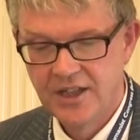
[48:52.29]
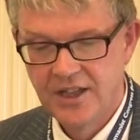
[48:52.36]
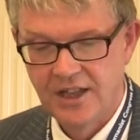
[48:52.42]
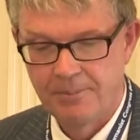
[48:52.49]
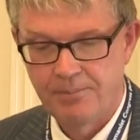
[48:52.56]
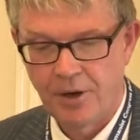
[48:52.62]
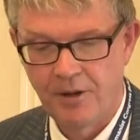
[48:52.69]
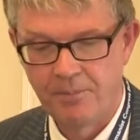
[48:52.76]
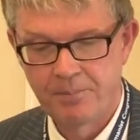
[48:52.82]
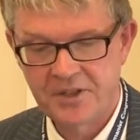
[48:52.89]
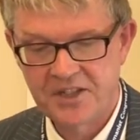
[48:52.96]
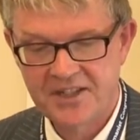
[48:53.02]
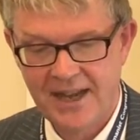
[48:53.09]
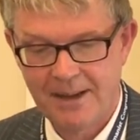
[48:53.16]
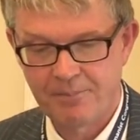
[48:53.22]
upon
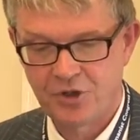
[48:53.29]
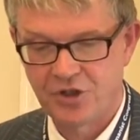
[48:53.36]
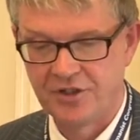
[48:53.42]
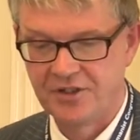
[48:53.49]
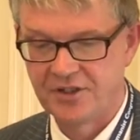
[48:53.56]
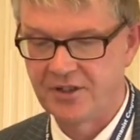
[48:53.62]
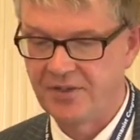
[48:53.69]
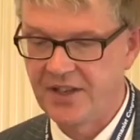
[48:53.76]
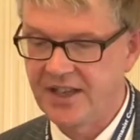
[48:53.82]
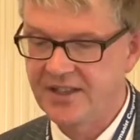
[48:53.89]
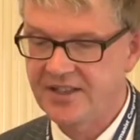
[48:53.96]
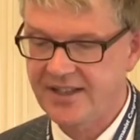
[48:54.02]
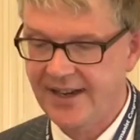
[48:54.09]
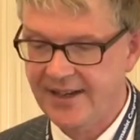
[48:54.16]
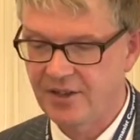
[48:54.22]
perceptions of the
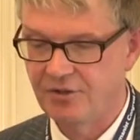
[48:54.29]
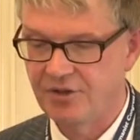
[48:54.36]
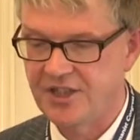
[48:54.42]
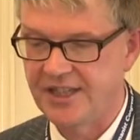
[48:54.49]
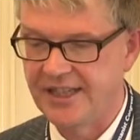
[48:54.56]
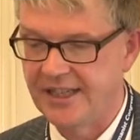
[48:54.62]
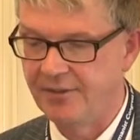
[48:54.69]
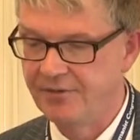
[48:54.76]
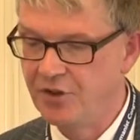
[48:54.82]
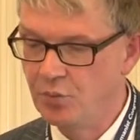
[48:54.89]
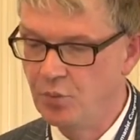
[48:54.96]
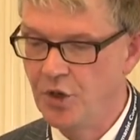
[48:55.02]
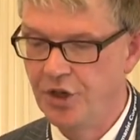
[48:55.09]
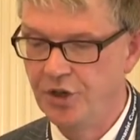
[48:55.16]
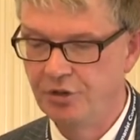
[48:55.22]
integrity of the
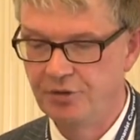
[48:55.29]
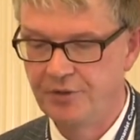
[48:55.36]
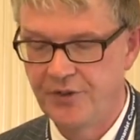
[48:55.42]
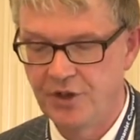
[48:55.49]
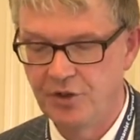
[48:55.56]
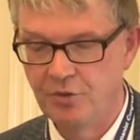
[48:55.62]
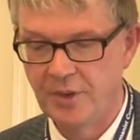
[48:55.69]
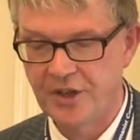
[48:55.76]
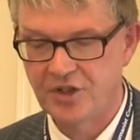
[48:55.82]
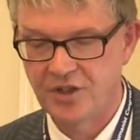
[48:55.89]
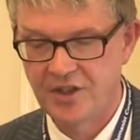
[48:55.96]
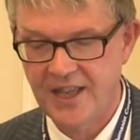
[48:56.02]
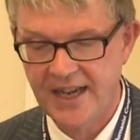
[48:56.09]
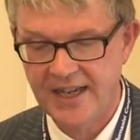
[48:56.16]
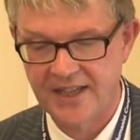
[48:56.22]
worldview which
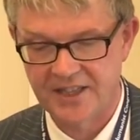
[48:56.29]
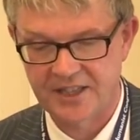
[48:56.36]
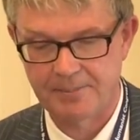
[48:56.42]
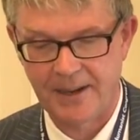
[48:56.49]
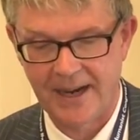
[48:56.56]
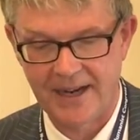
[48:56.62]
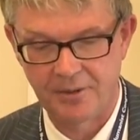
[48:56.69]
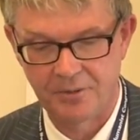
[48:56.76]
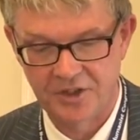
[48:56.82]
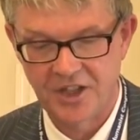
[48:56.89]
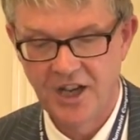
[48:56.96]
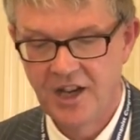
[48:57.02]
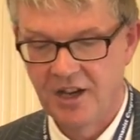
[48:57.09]
they espouse